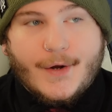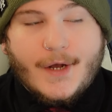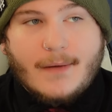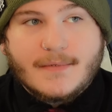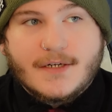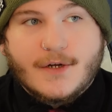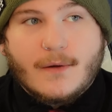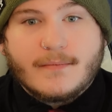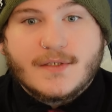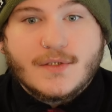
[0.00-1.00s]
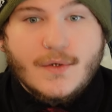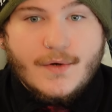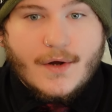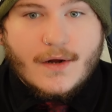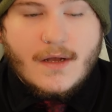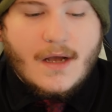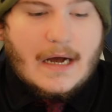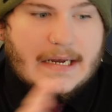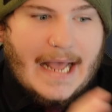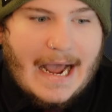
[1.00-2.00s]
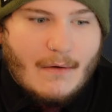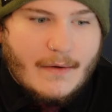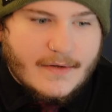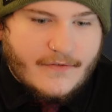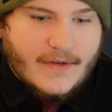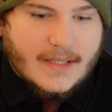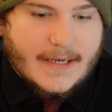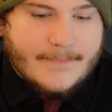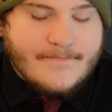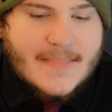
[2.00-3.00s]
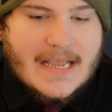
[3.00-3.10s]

come to terms sooner on how I was feeling,